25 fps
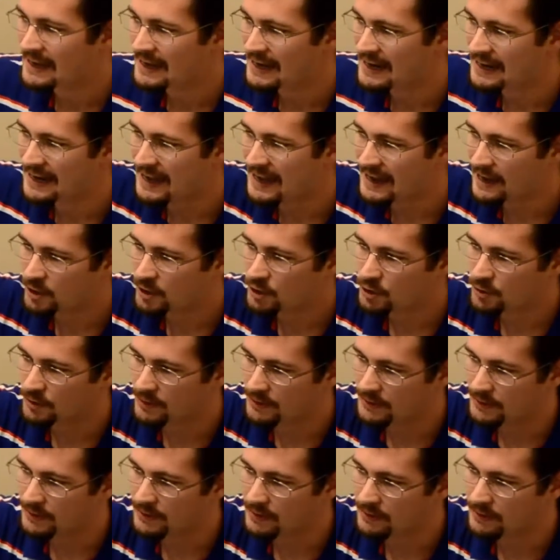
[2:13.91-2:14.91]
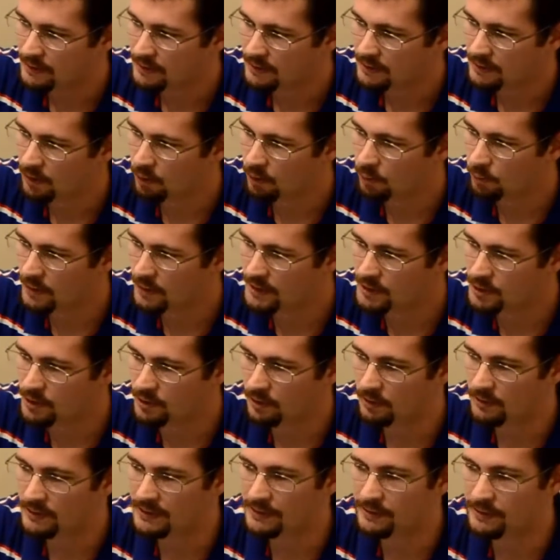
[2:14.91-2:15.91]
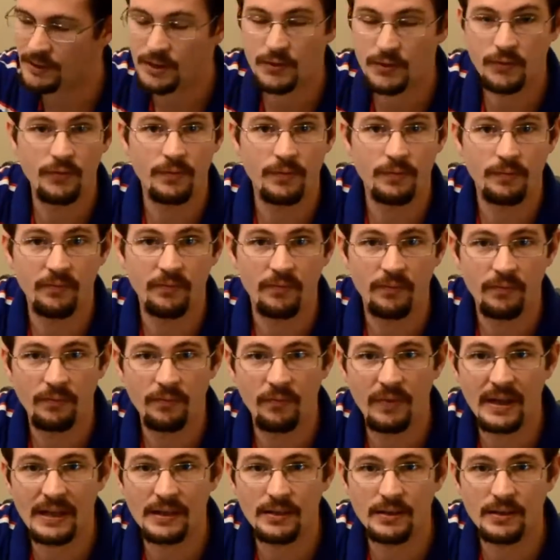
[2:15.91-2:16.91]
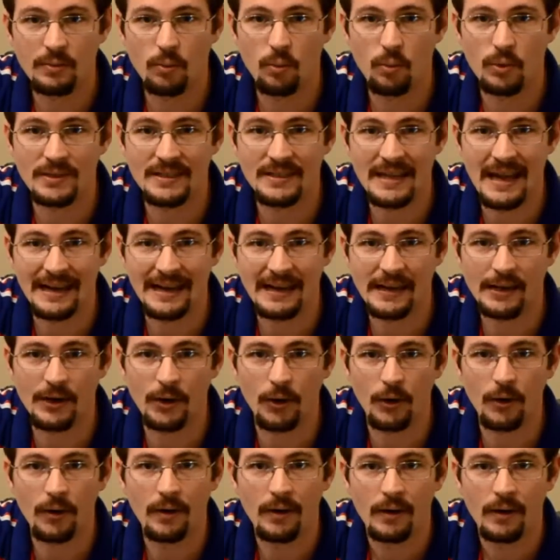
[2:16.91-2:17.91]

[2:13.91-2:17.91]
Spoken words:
And actually, originally, this vent was not here.